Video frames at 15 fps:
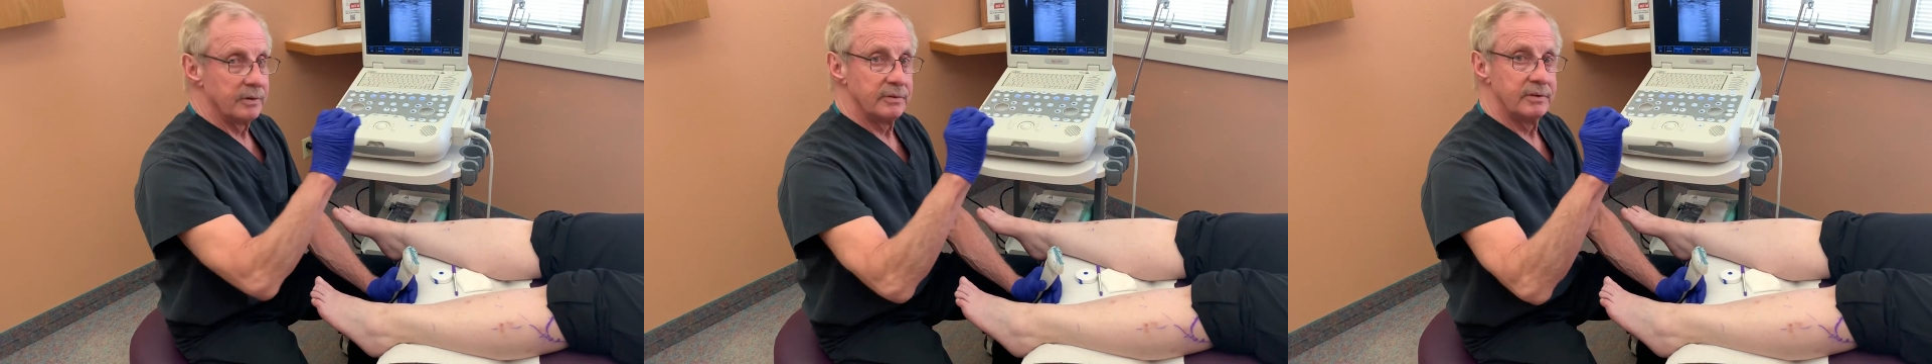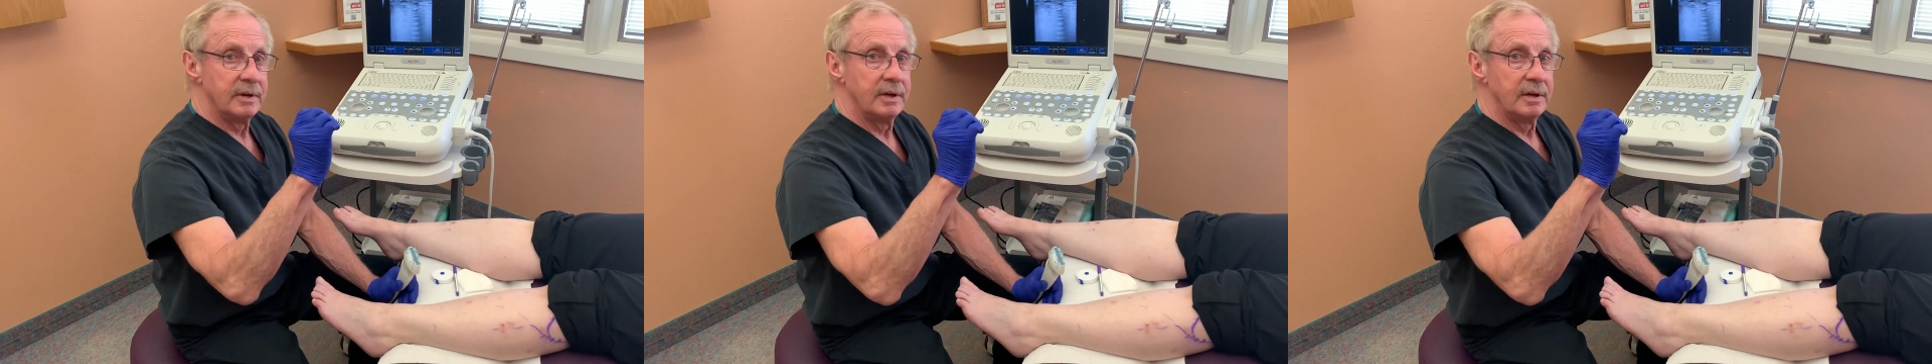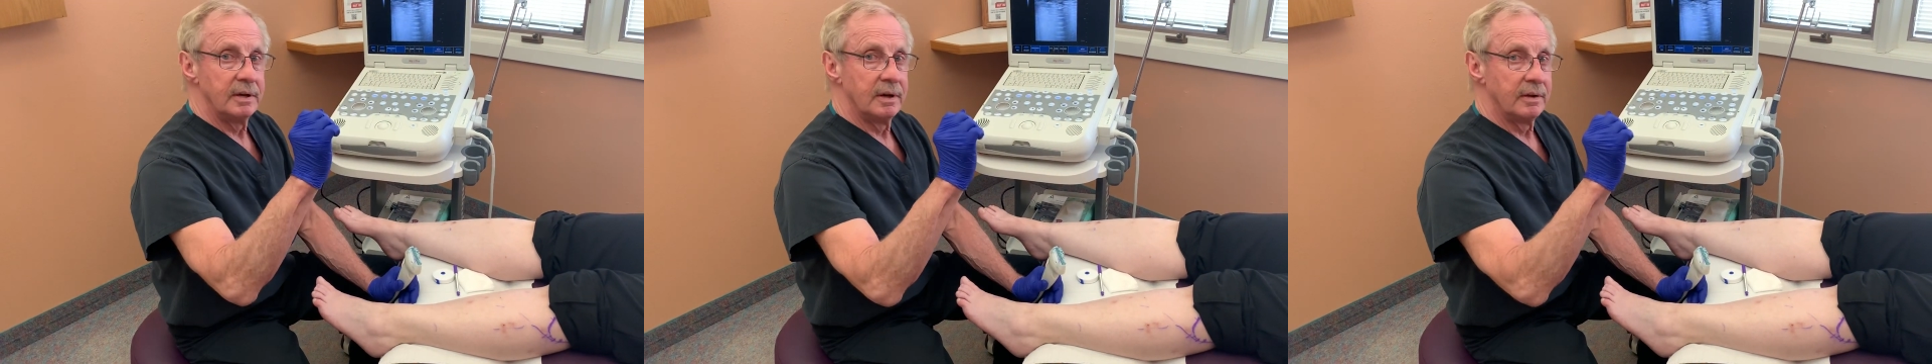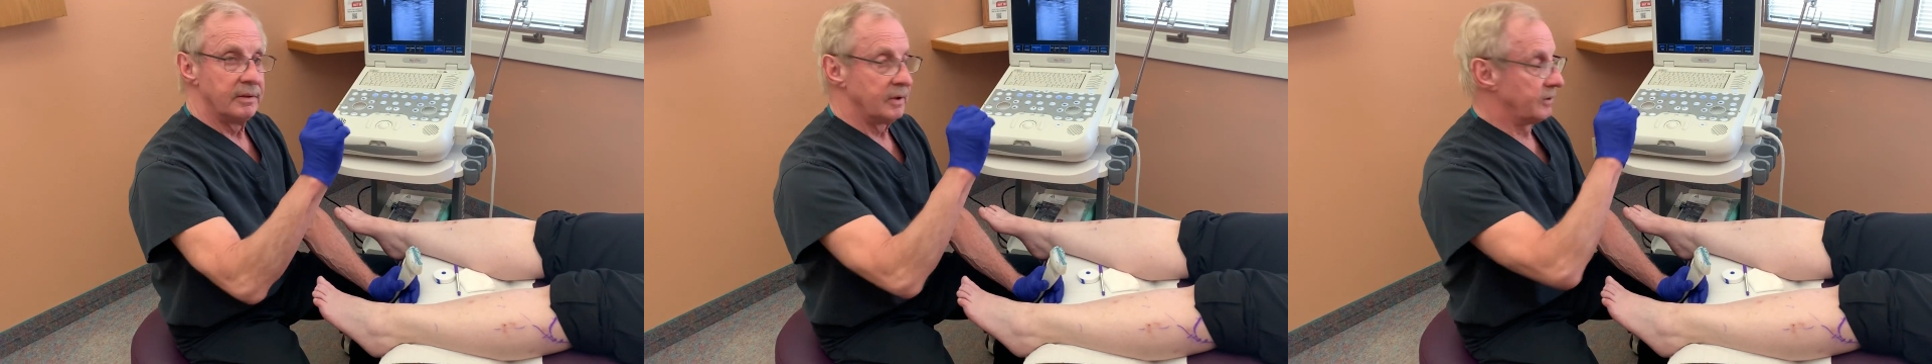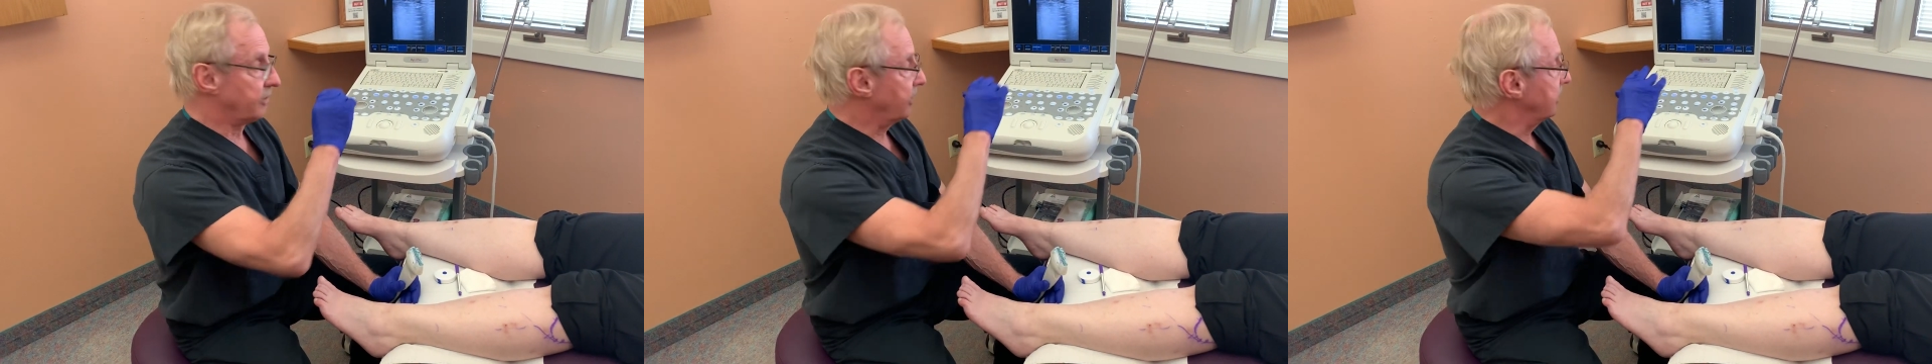see on
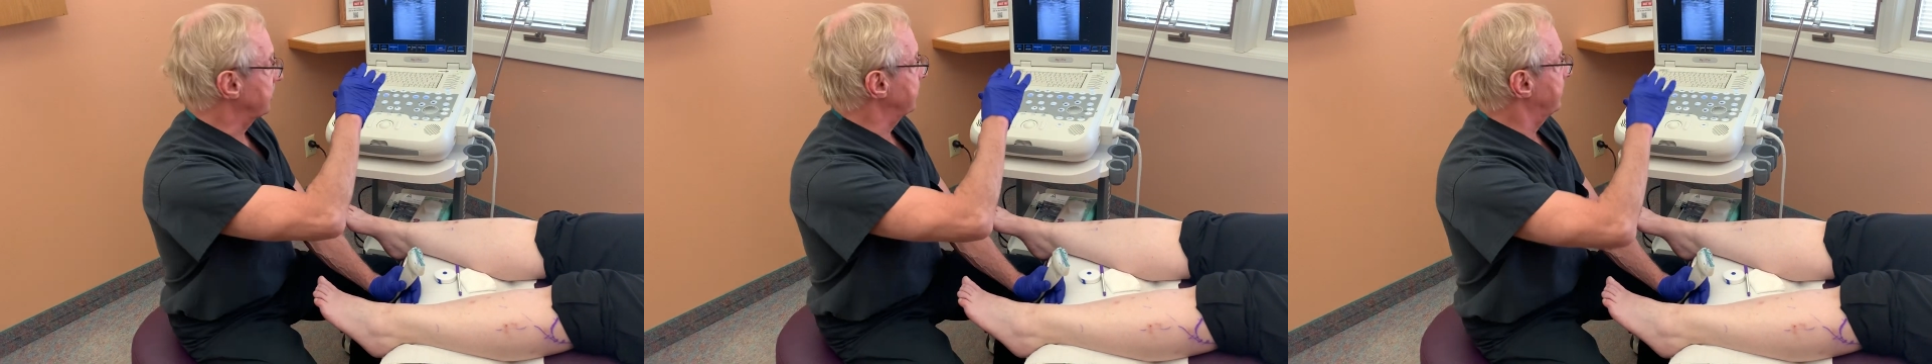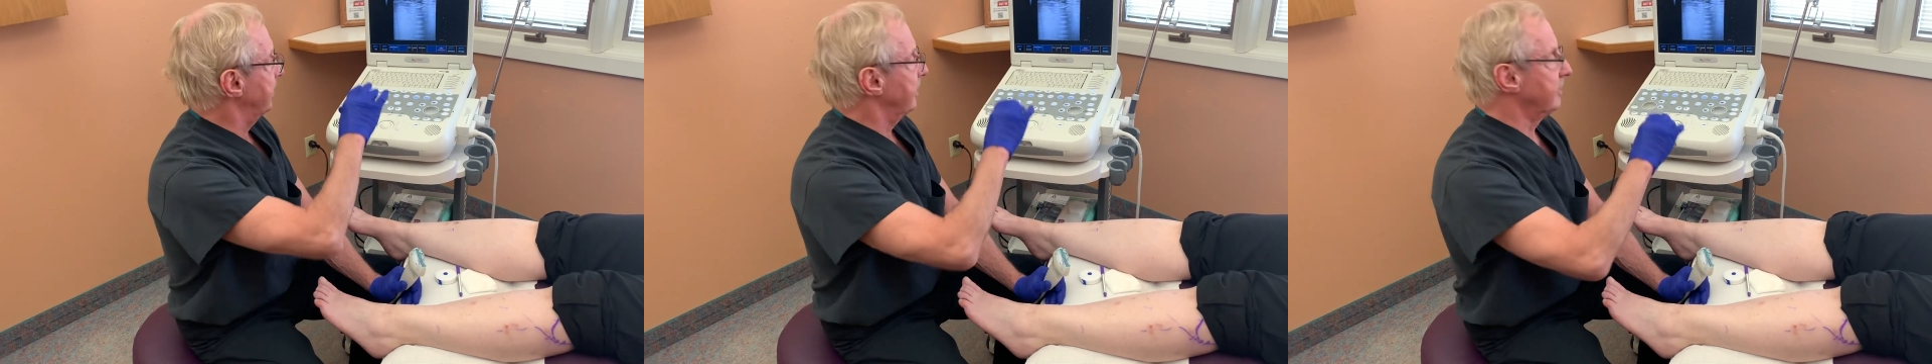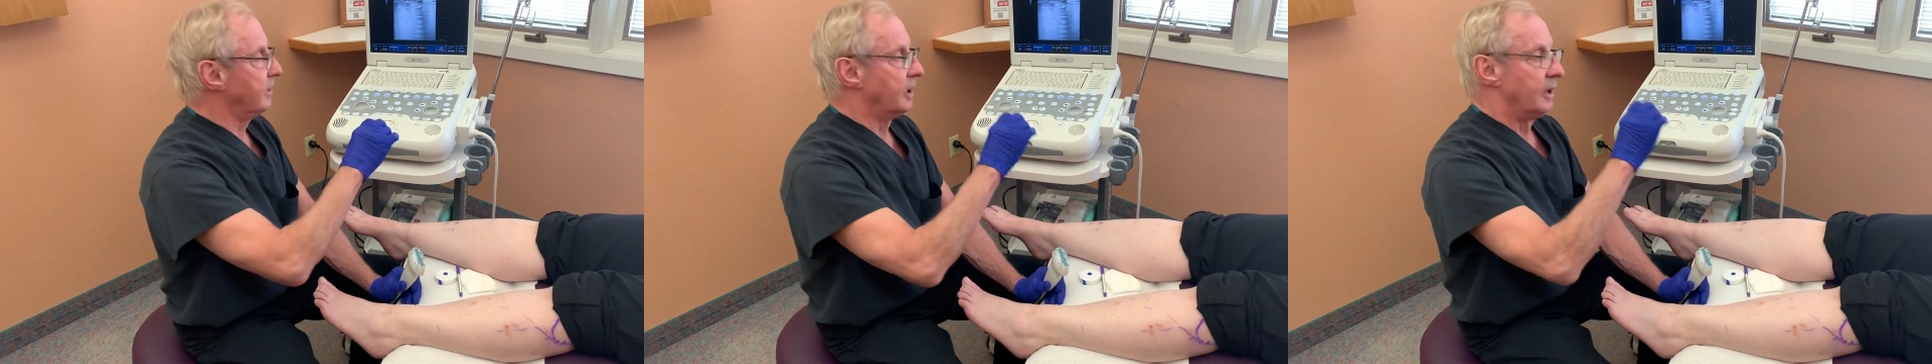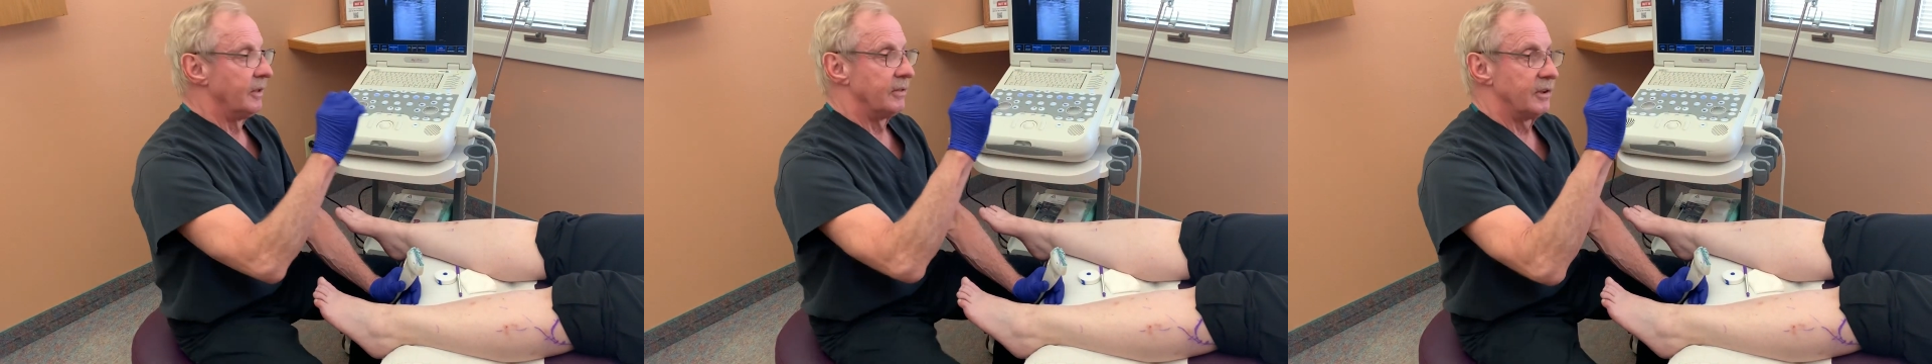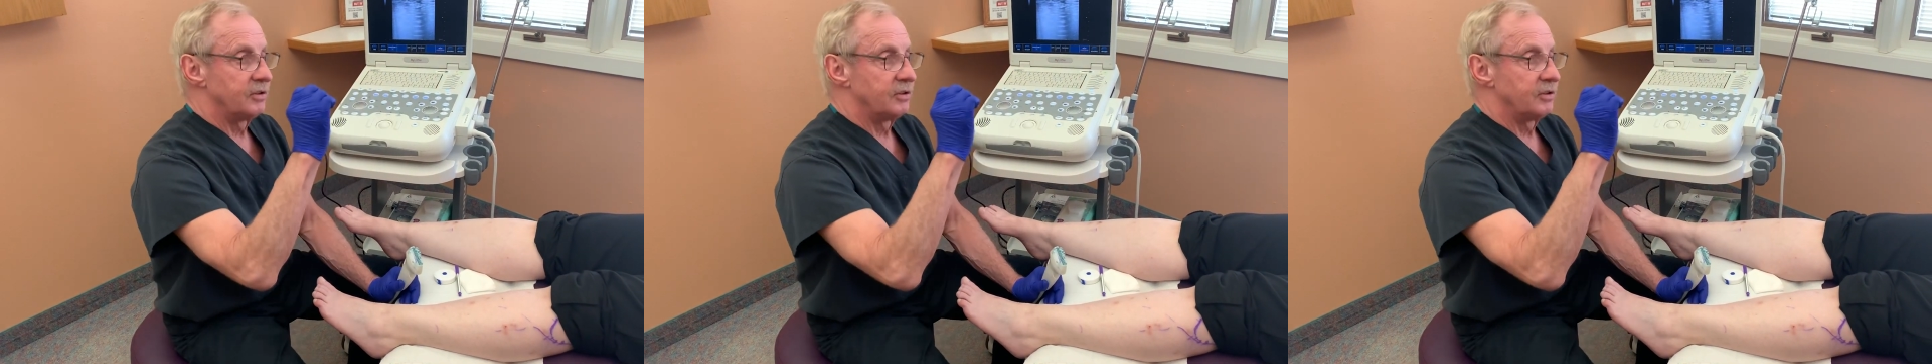this ultrasound, the